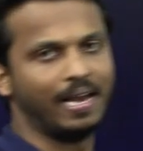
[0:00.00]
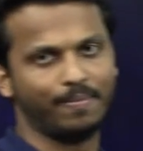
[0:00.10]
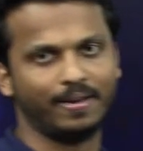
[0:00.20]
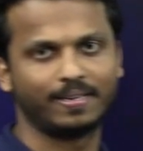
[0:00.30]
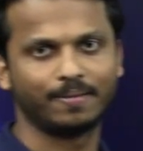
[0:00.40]

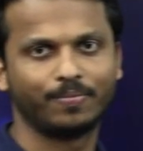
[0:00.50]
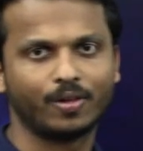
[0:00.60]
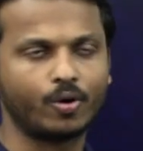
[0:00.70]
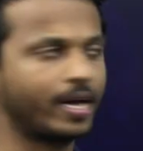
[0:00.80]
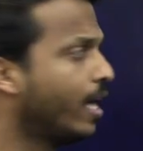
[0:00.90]
element.
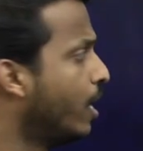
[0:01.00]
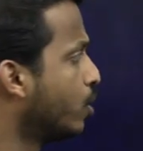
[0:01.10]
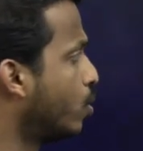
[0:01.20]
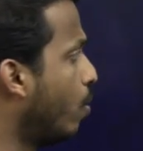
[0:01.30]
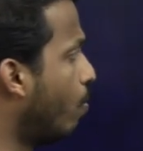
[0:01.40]
Okay.
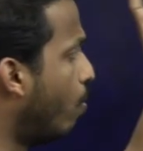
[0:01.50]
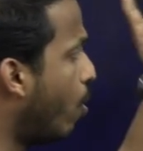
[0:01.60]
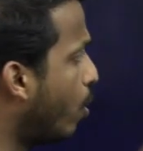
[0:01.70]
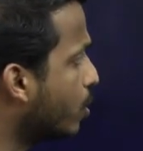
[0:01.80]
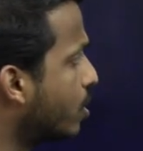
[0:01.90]
So,
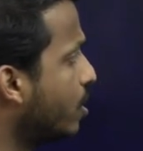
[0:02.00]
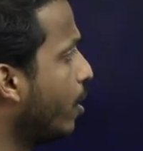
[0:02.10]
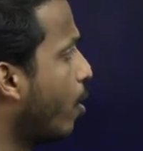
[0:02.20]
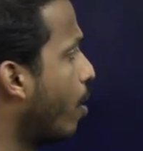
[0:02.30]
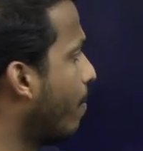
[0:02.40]
most
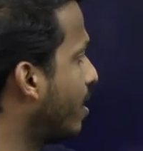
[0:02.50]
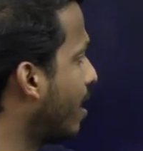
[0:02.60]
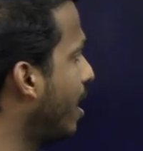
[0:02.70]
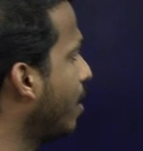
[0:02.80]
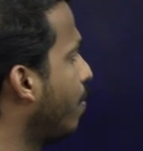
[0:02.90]

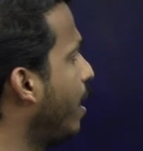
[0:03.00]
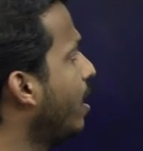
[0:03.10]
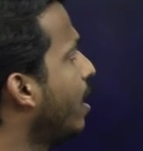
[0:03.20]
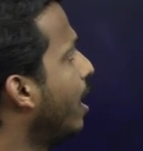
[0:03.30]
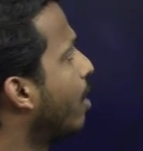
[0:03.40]
non-metallic
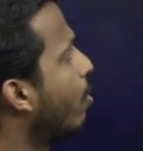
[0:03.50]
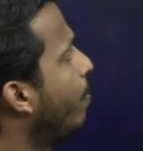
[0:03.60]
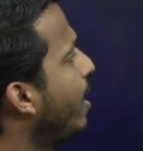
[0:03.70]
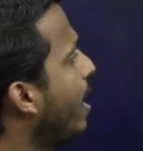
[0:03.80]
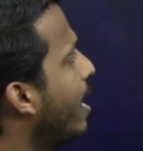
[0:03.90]
mean it
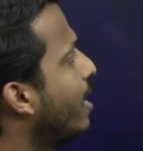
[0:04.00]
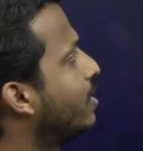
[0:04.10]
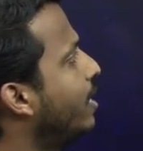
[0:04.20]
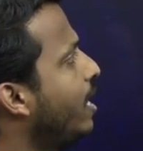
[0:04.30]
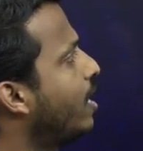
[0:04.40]
will be an
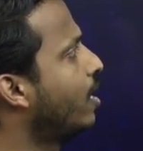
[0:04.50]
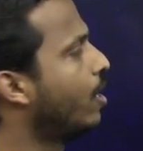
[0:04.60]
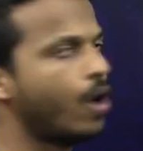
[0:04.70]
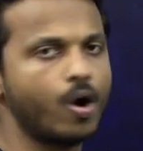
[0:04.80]
acidic